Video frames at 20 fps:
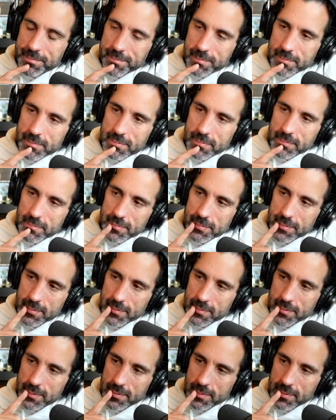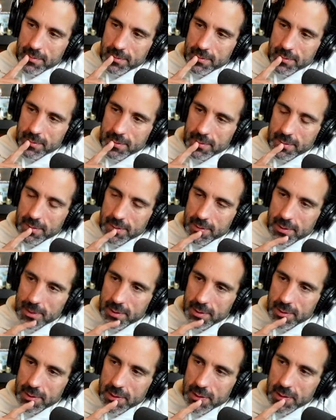
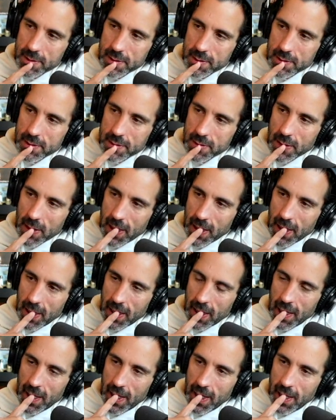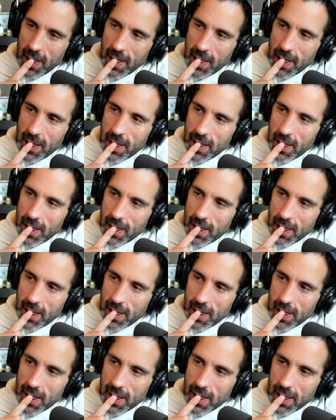
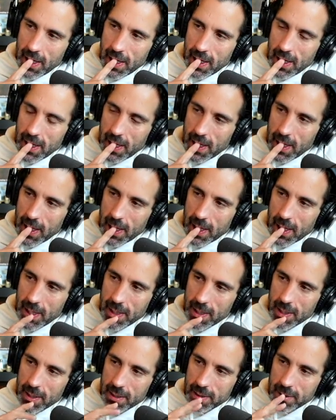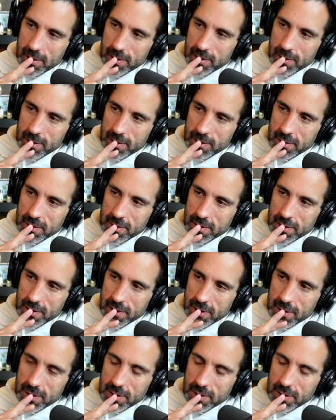[no speech]